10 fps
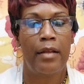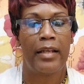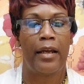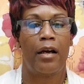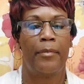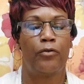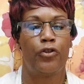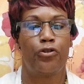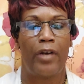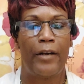They coming
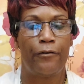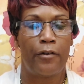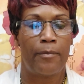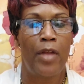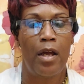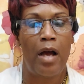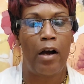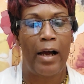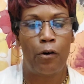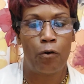straight from
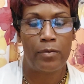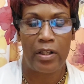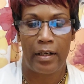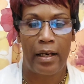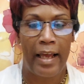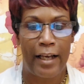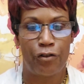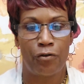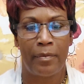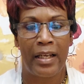home to the
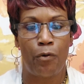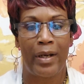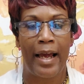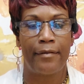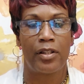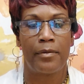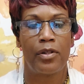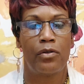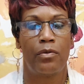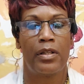classroom. And we have some
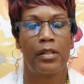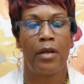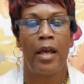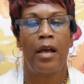students